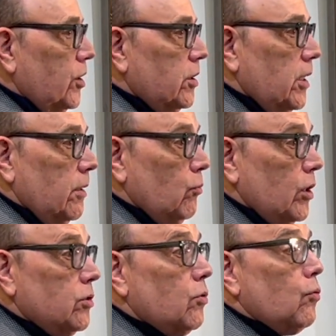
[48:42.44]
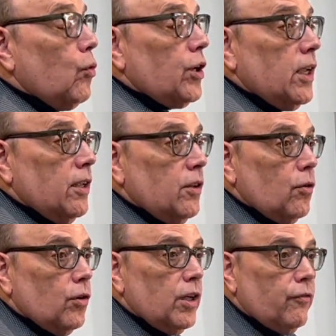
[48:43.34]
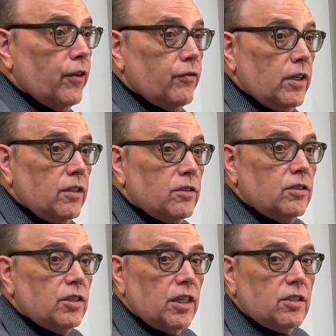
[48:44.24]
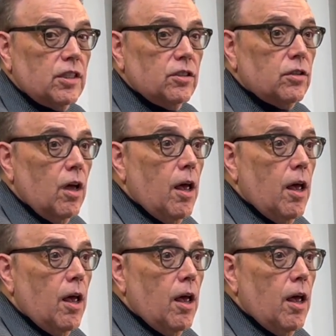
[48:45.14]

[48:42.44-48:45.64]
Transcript: he was working in the early 50s and 60s,